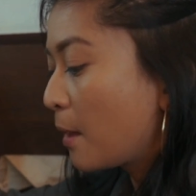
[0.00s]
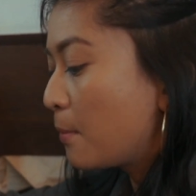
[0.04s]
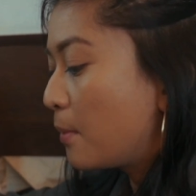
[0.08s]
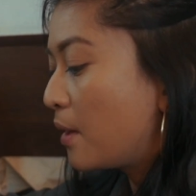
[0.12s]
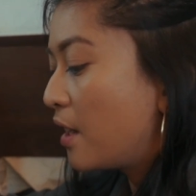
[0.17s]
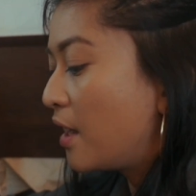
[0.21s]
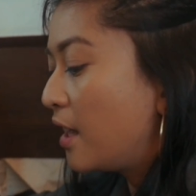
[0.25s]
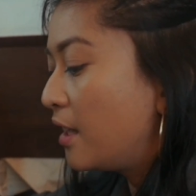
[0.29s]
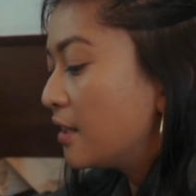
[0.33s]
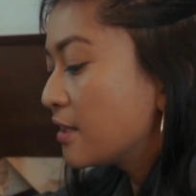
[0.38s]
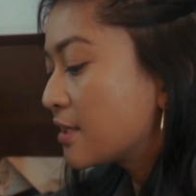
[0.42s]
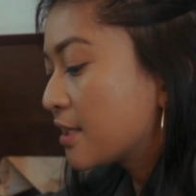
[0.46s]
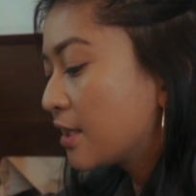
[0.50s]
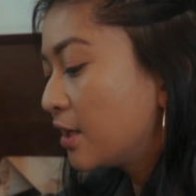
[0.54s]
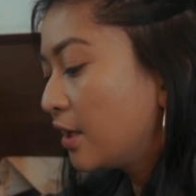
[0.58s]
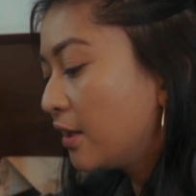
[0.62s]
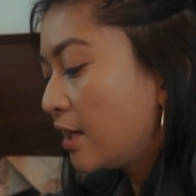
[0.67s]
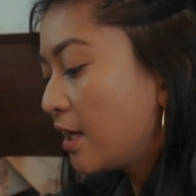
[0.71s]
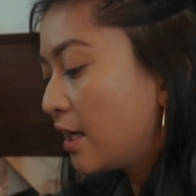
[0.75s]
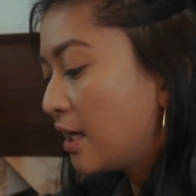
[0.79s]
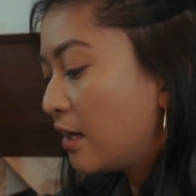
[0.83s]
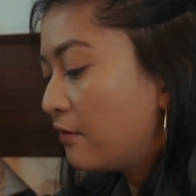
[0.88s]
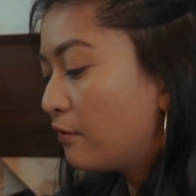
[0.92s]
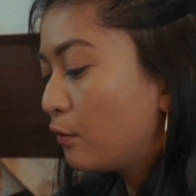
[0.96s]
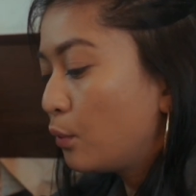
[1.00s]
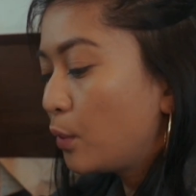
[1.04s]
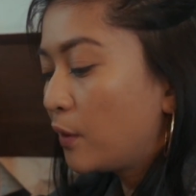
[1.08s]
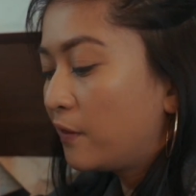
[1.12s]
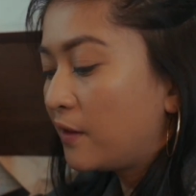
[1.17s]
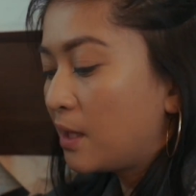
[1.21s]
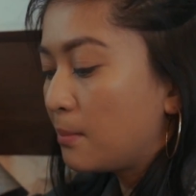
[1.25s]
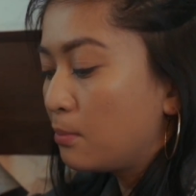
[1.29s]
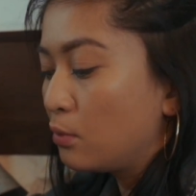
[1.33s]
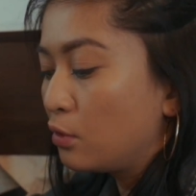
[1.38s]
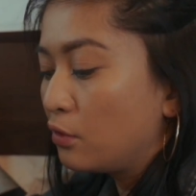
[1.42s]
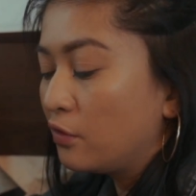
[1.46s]
But it's good that even
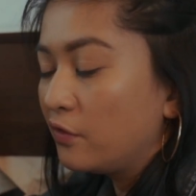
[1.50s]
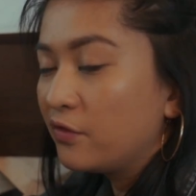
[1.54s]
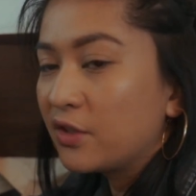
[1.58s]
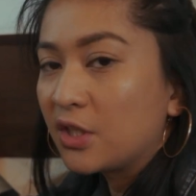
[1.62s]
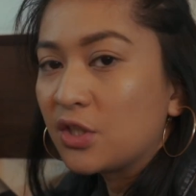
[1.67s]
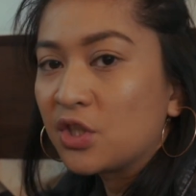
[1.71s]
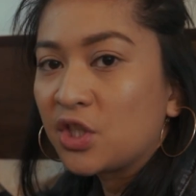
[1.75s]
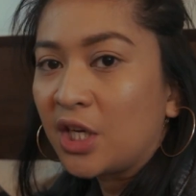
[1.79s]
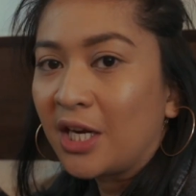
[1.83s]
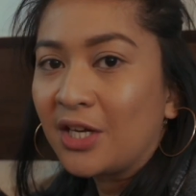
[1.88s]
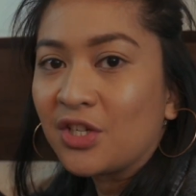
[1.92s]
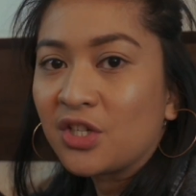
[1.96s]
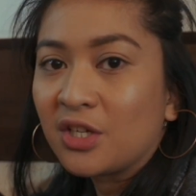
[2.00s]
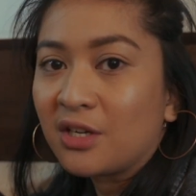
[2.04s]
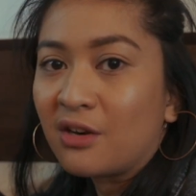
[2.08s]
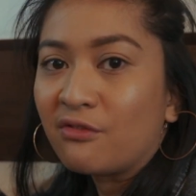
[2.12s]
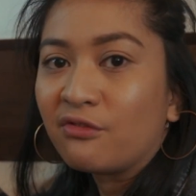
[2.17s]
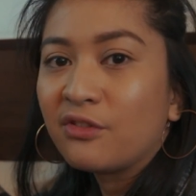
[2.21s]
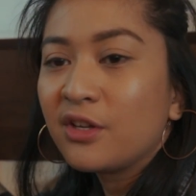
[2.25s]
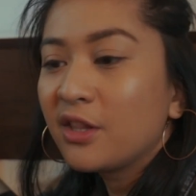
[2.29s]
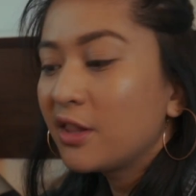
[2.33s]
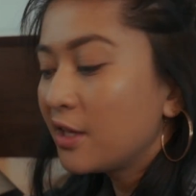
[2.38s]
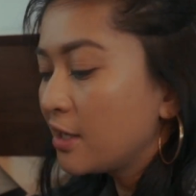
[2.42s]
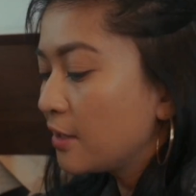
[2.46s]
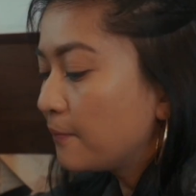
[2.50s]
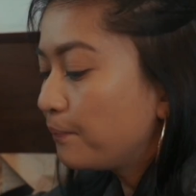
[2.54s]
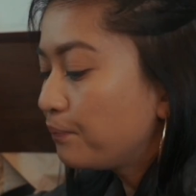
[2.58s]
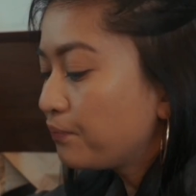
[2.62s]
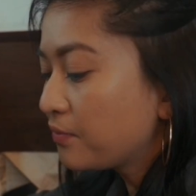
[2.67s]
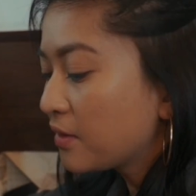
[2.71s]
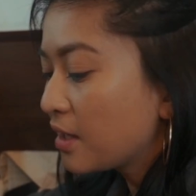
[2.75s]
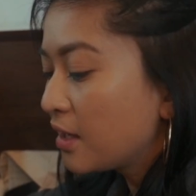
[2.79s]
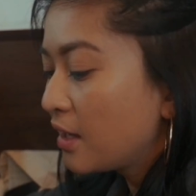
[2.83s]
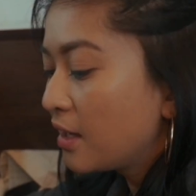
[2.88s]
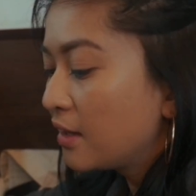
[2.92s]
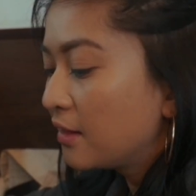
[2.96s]
when they moved and changed and everything,
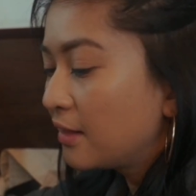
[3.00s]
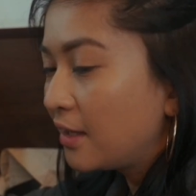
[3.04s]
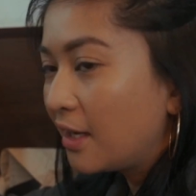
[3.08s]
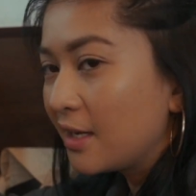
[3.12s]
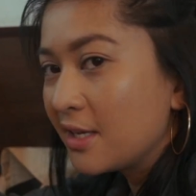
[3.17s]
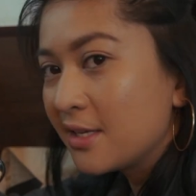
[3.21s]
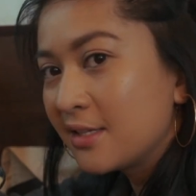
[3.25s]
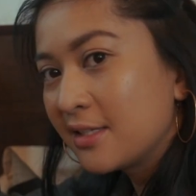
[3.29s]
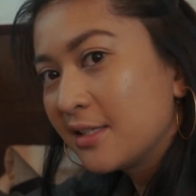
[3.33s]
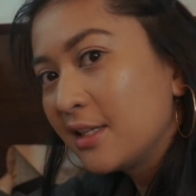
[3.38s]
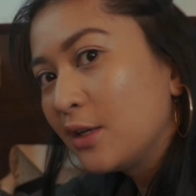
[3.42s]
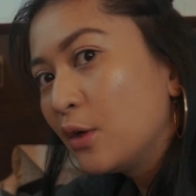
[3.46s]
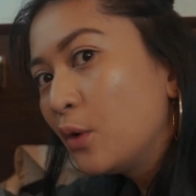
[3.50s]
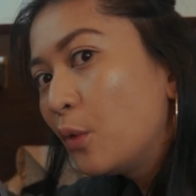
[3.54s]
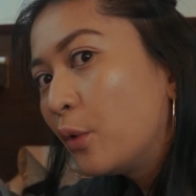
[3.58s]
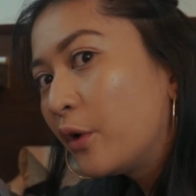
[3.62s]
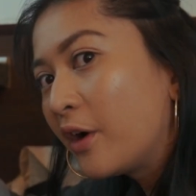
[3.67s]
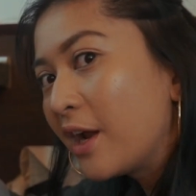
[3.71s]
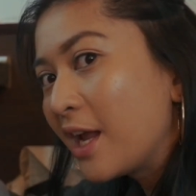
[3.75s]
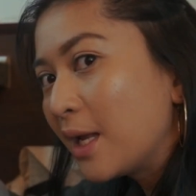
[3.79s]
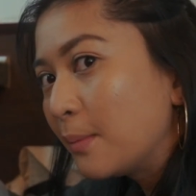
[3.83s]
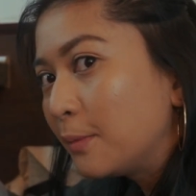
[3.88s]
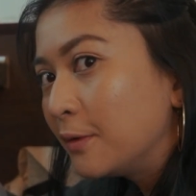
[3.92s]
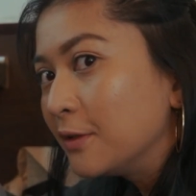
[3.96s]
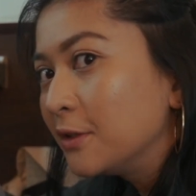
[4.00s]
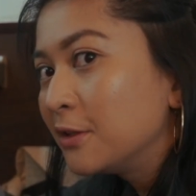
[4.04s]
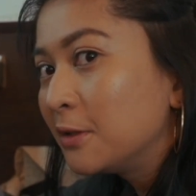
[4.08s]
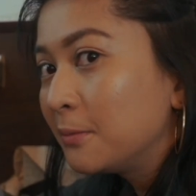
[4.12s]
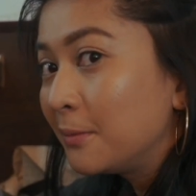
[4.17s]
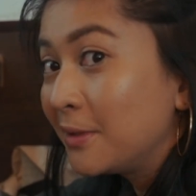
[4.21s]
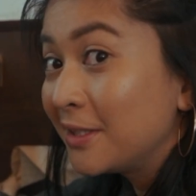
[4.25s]
they still were able to